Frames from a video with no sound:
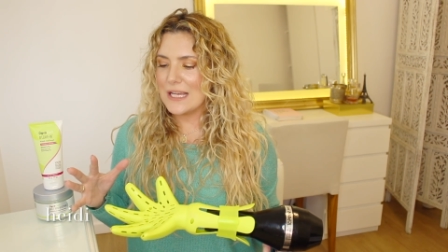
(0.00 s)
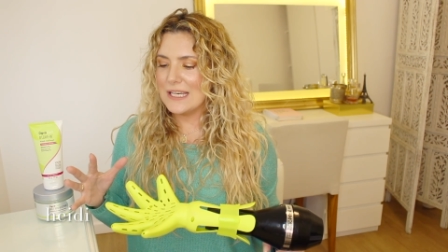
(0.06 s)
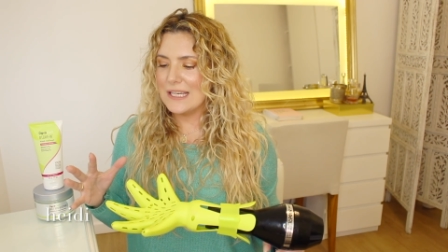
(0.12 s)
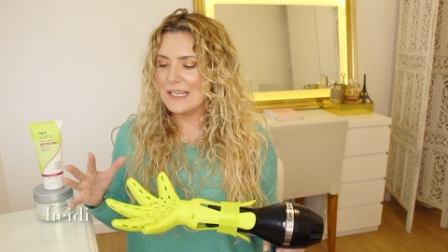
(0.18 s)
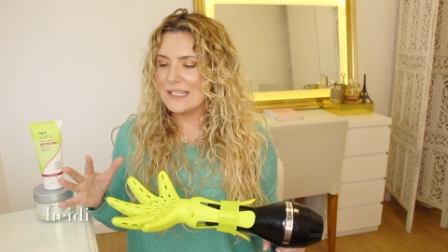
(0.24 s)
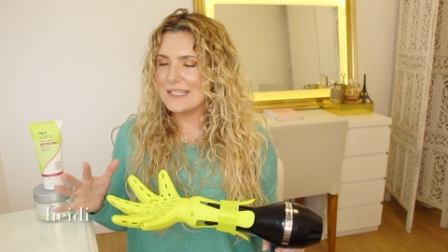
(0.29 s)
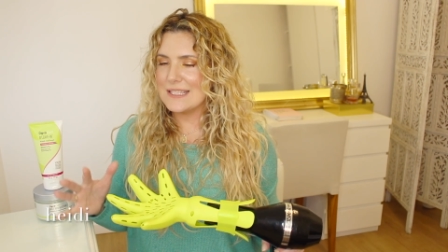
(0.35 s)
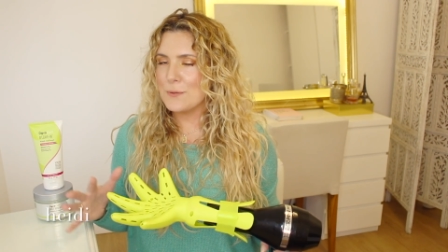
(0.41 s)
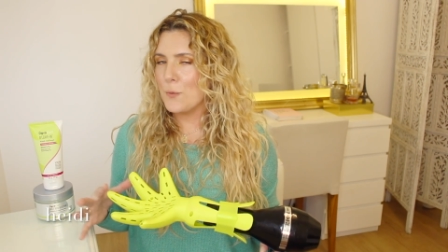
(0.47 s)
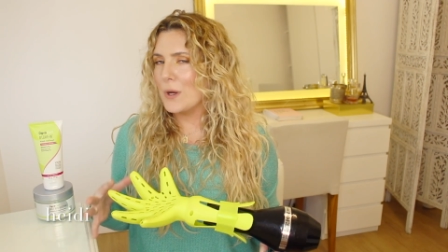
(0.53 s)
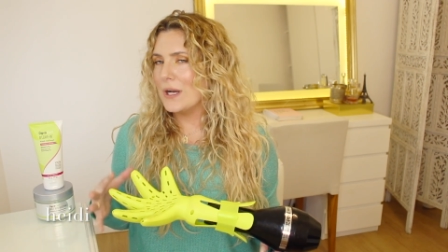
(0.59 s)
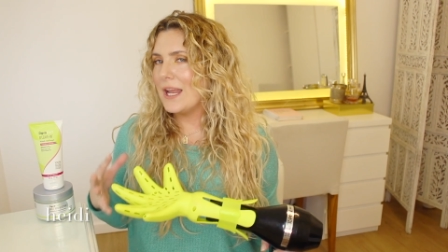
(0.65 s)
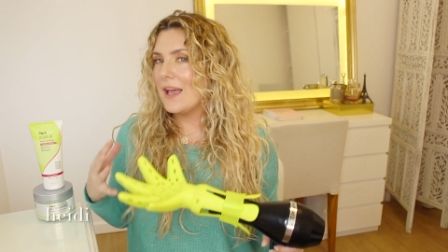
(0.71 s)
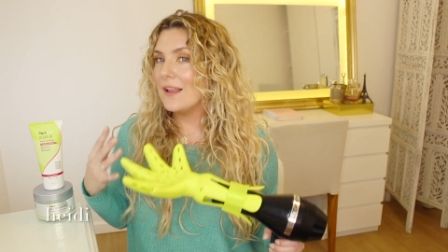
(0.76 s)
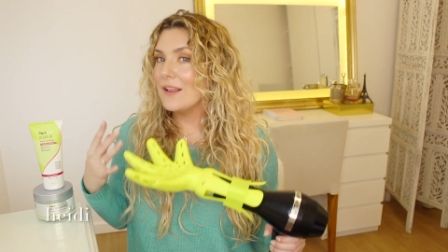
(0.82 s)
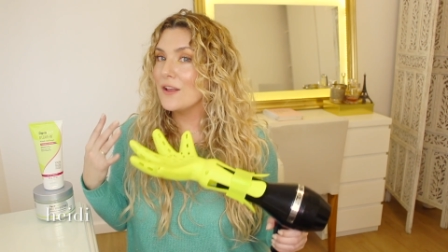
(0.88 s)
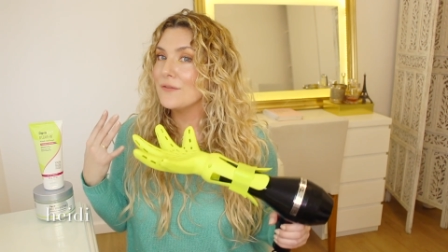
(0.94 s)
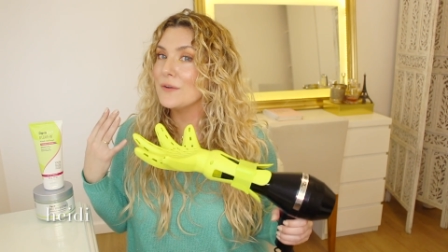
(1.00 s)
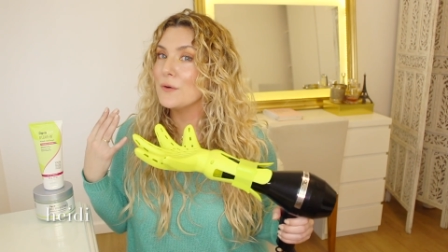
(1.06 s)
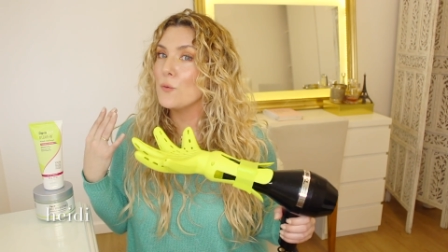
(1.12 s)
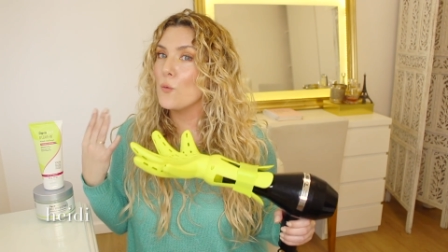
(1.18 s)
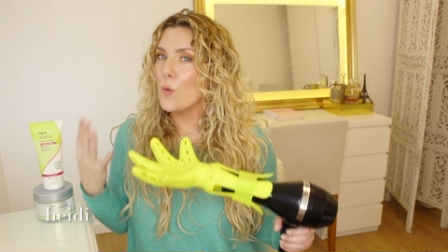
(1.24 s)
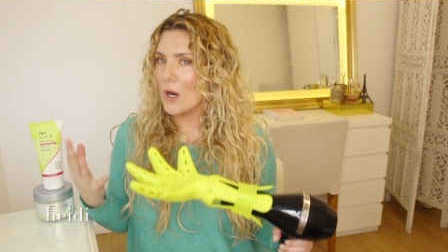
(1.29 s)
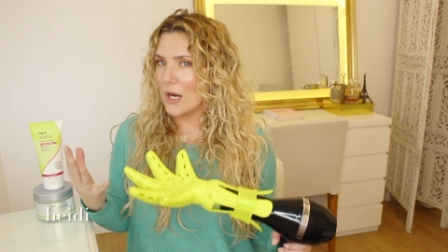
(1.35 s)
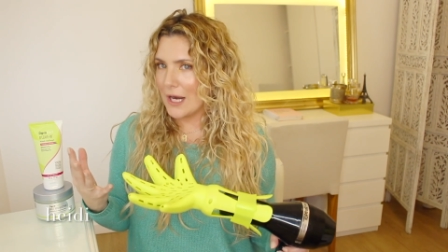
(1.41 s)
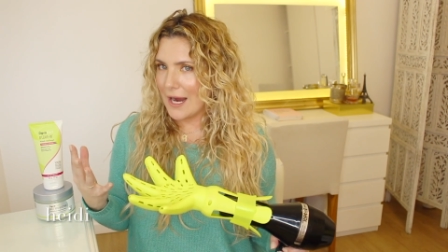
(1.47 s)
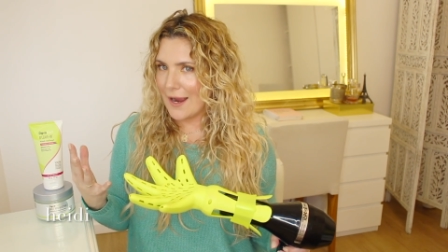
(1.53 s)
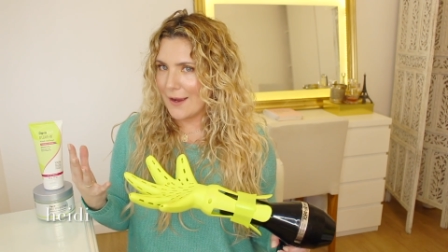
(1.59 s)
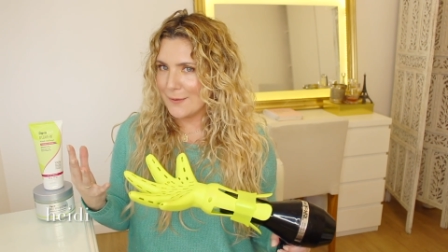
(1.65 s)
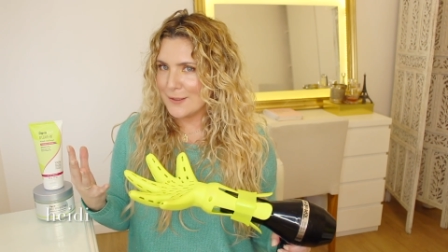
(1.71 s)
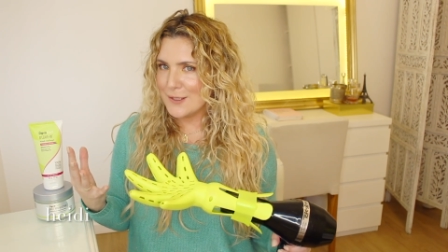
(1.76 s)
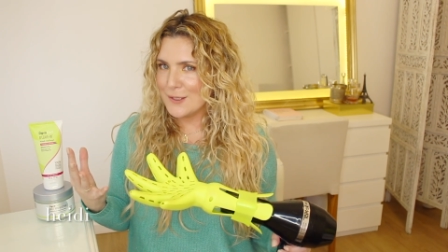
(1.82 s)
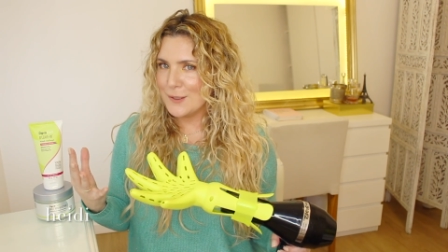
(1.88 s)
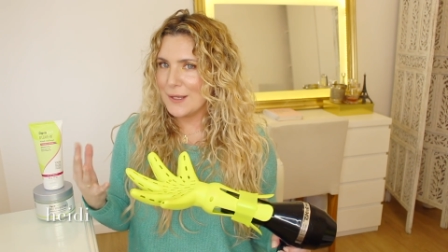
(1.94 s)
and it is one hell of a
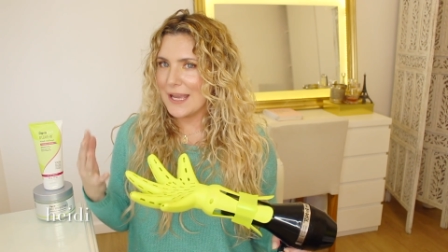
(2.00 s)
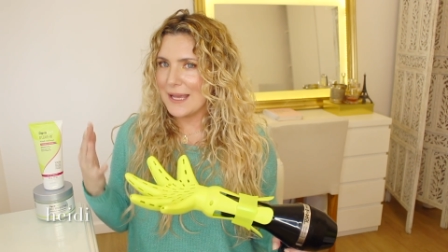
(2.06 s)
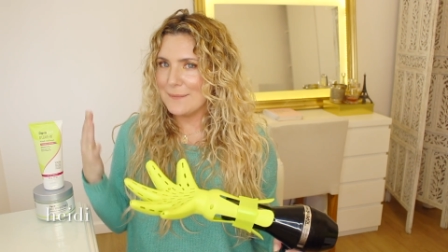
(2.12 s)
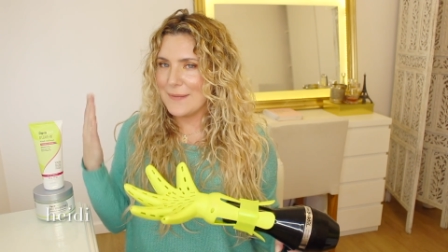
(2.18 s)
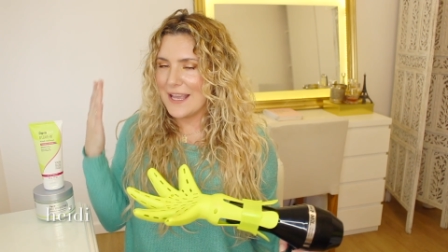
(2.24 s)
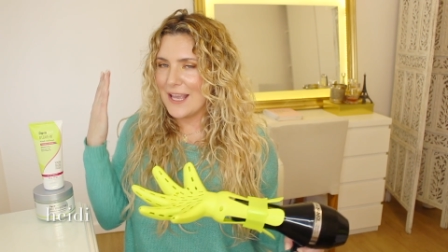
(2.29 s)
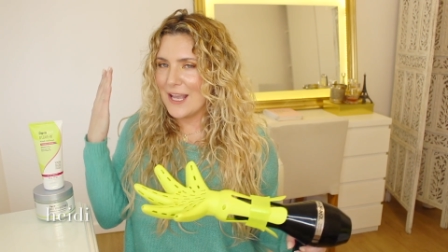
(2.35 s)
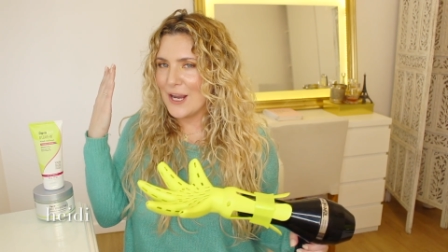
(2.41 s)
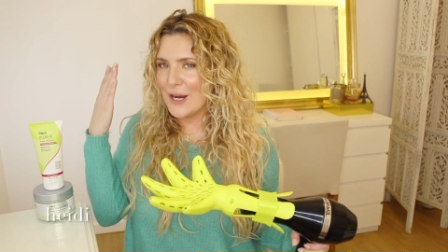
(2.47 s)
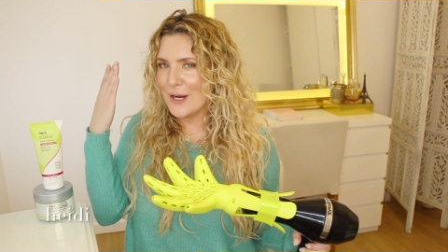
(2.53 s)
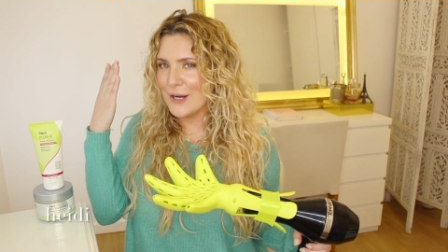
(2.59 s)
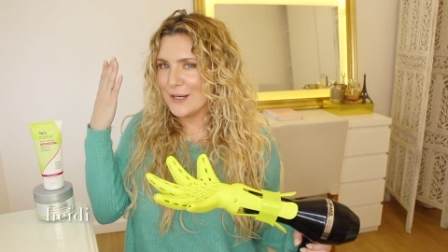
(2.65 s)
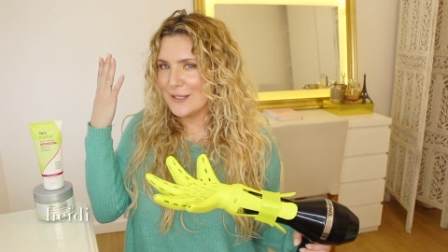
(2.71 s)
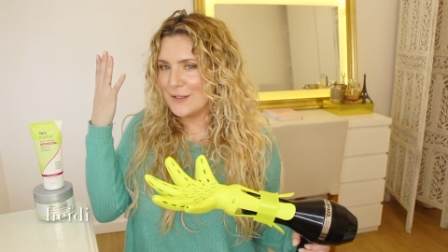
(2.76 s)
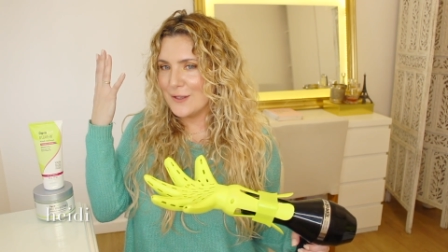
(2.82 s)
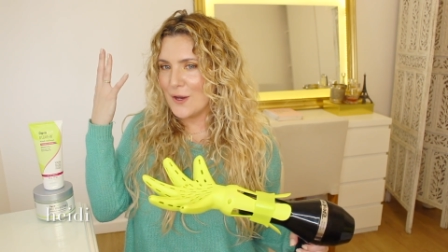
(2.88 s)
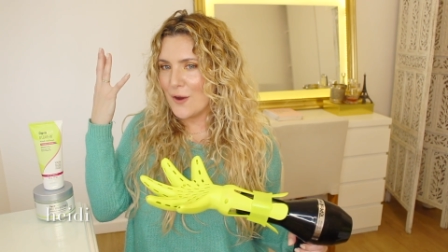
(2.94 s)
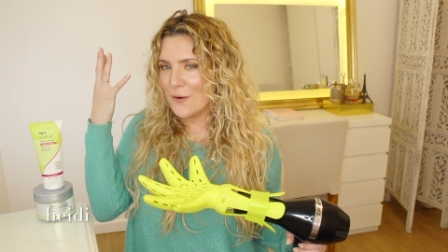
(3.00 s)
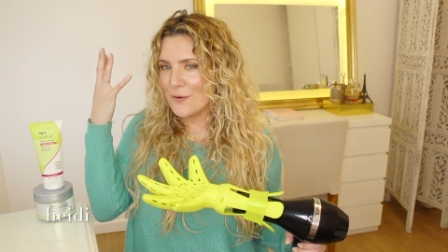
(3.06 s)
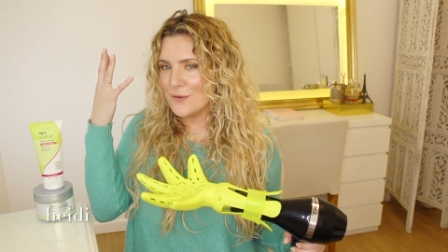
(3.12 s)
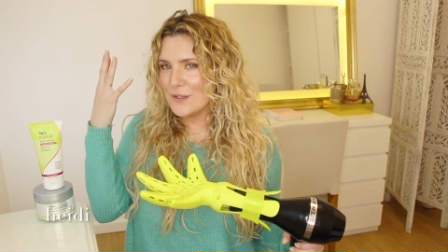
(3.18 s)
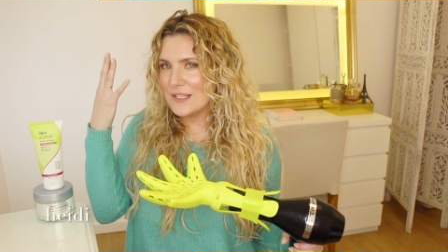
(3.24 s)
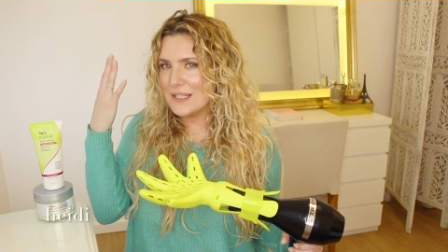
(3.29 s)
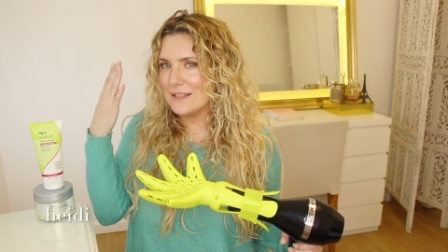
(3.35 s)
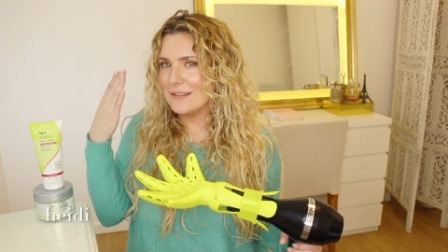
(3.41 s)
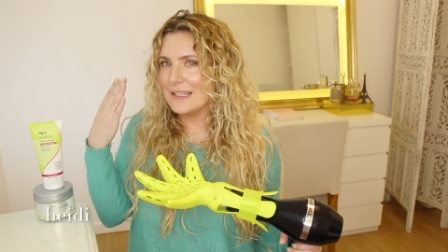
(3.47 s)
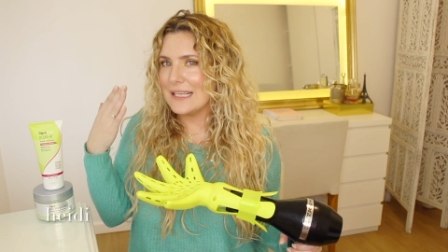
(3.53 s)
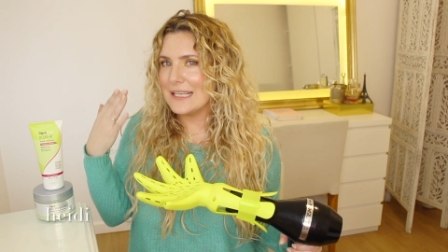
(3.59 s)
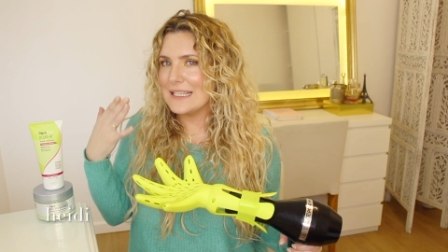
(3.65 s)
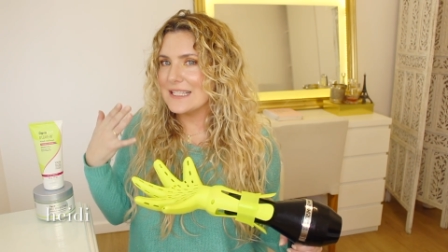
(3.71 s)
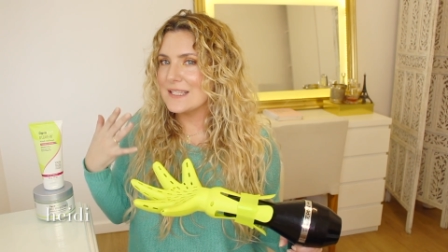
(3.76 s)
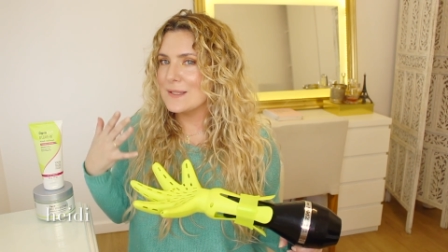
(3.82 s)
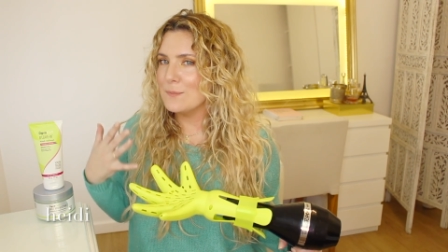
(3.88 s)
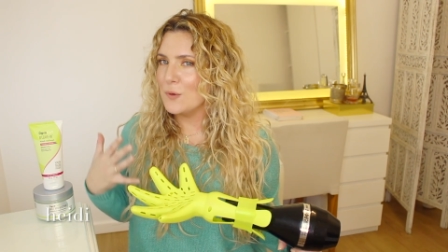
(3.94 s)
workout to get my hair, you know,
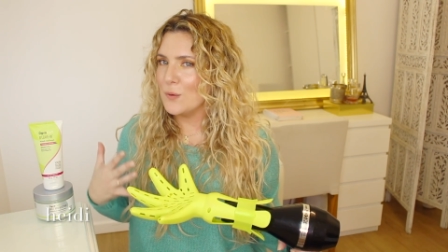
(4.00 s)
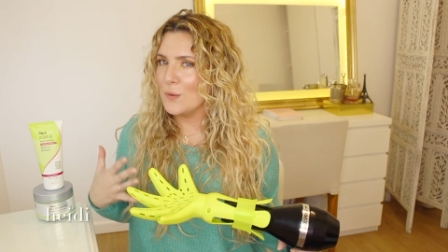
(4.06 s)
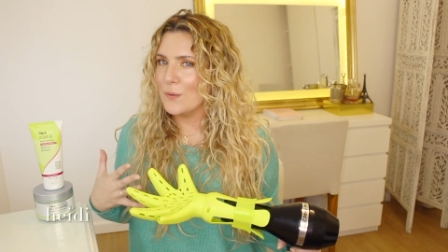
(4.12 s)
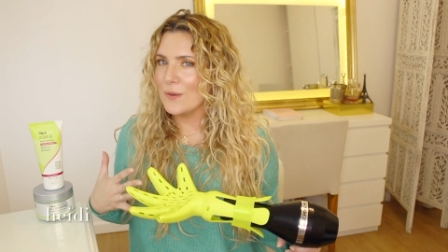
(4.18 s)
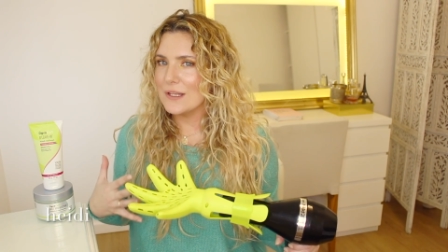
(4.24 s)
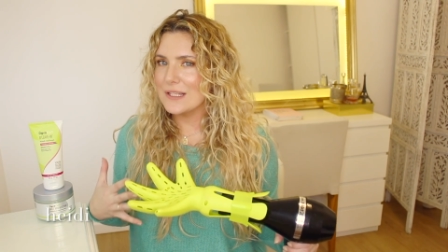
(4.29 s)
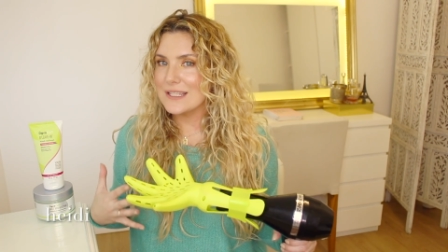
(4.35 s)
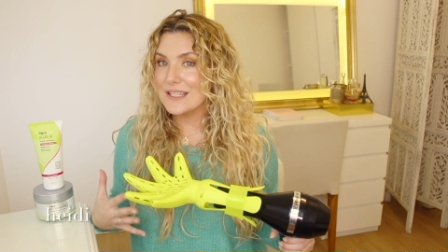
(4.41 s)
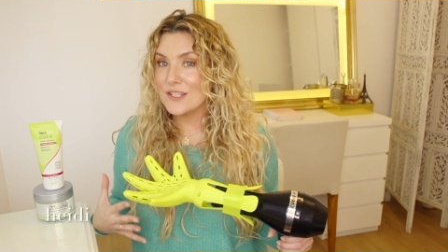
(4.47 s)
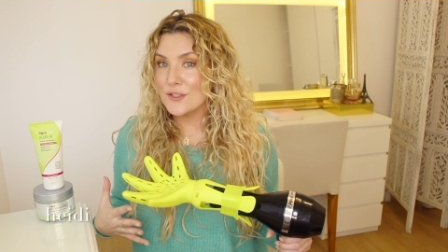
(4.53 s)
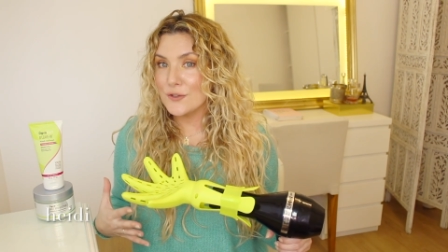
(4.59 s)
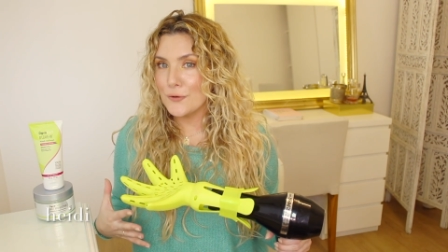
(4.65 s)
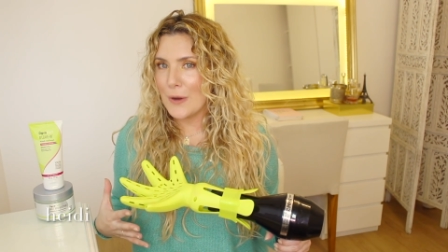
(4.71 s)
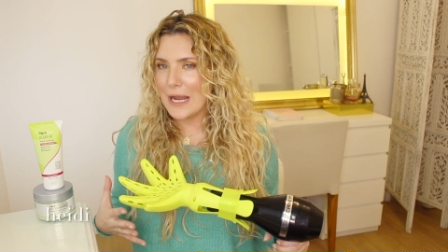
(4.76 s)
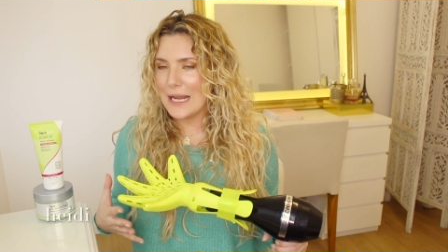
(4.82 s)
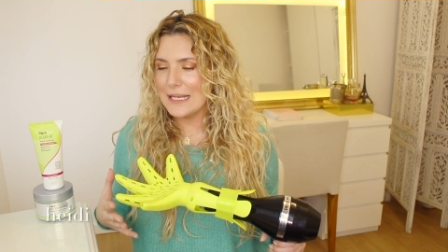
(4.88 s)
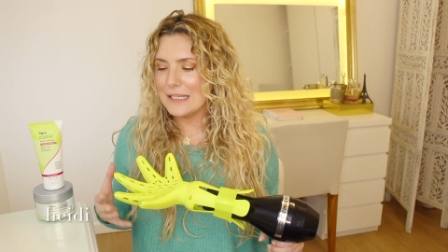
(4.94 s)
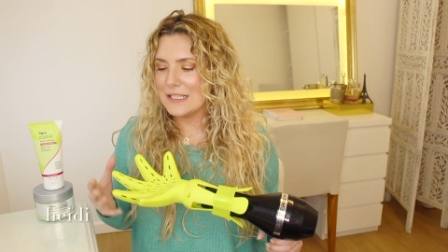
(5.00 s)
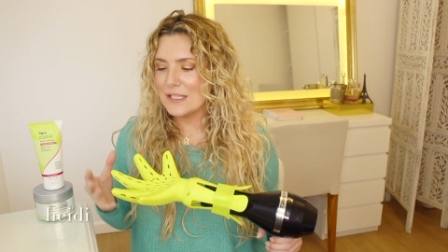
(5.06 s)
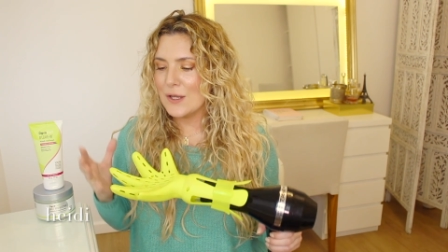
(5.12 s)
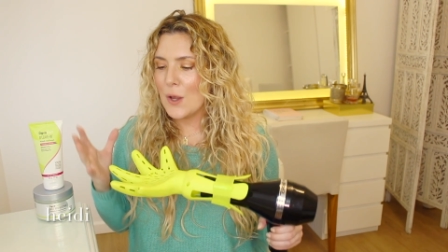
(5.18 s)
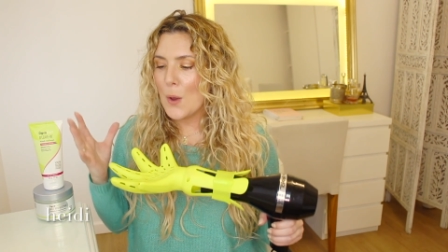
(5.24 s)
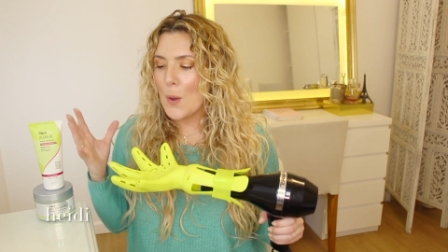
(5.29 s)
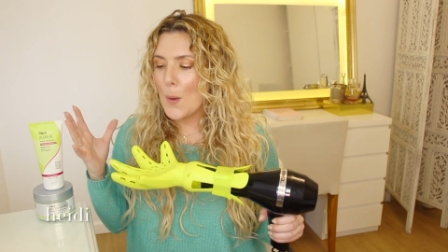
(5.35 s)
silky, smooth, straight.